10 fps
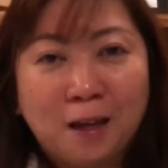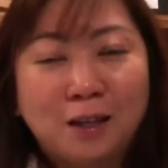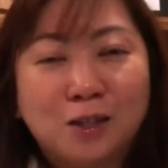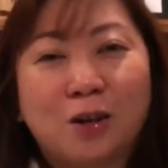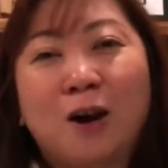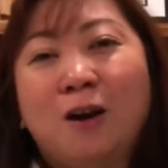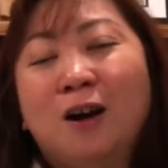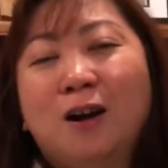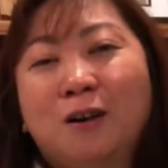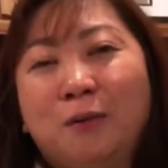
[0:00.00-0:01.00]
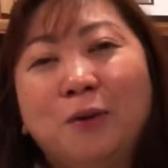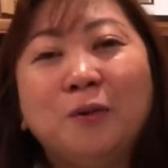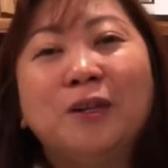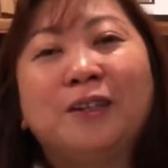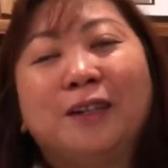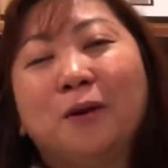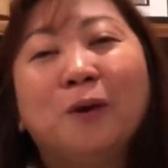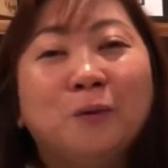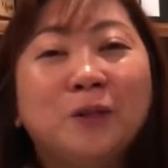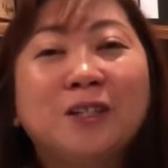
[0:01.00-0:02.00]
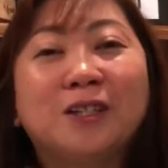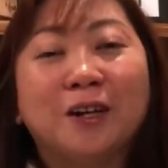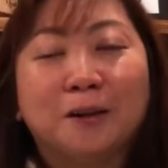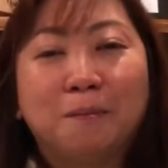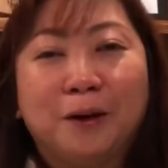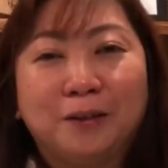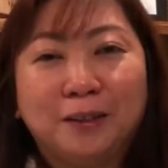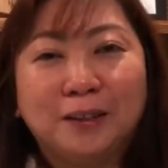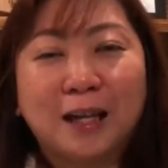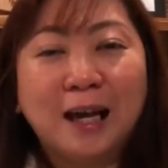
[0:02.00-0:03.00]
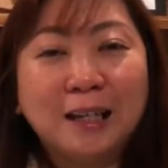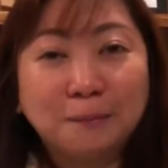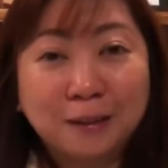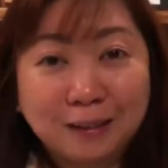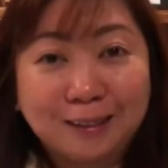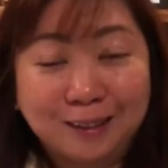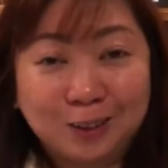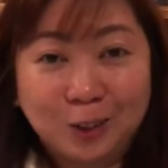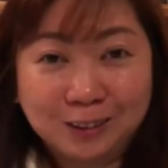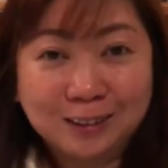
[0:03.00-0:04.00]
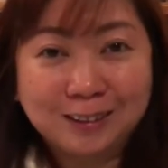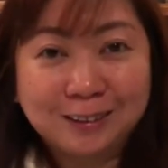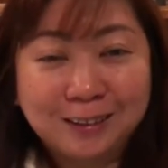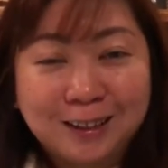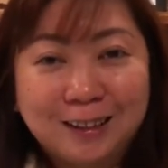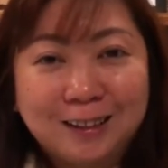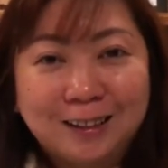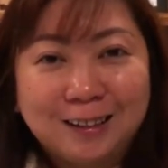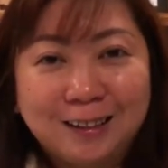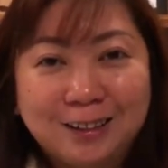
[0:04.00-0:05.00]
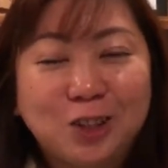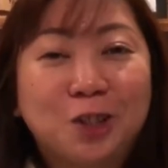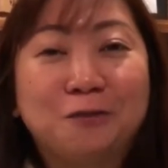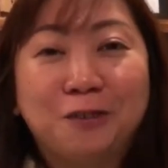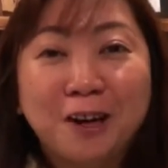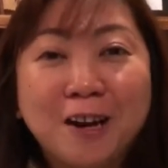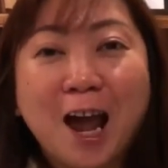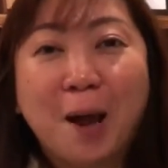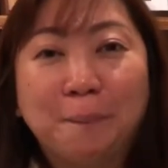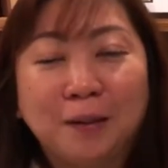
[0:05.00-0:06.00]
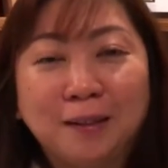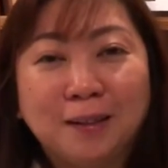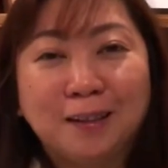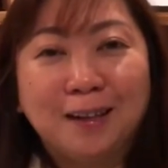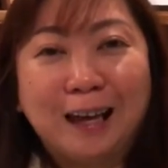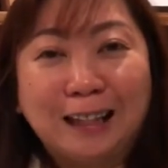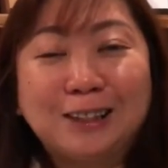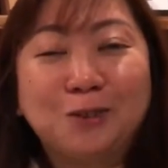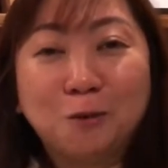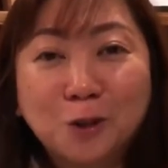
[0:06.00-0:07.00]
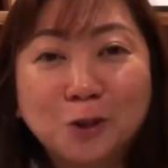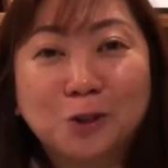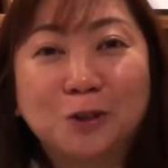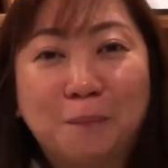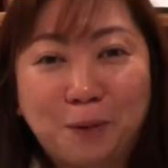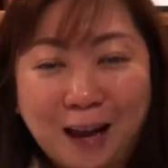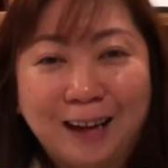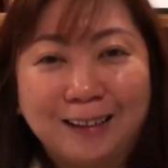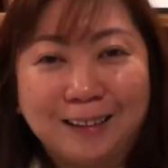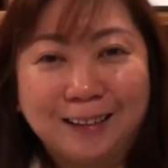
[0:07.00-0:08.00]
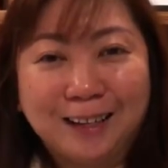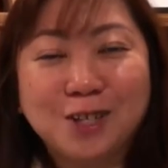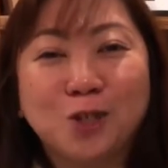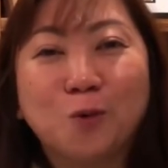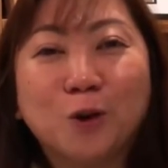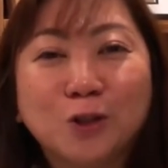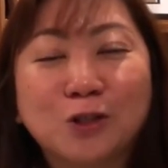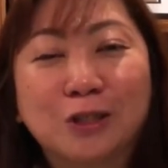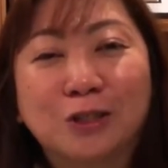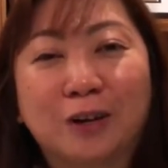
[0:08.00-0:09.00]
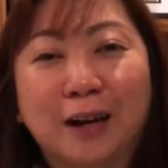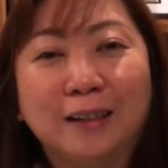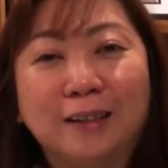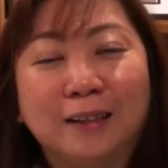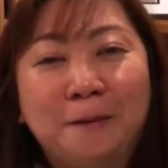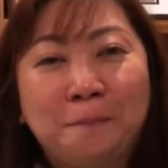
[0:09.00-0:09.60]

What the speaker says: So when we were there, when we shared about these unlimited resources, she got very happy and she wants to apply it and she wants to try it.